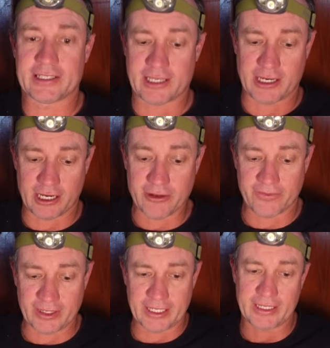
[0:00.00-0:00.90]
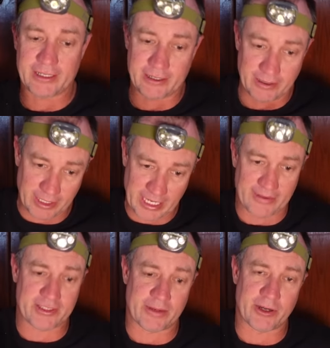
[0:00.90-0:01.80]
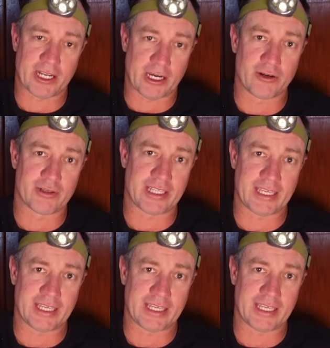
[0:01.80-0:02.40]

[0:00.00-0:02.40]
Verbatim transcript: so hopefully I'm going to have someone holding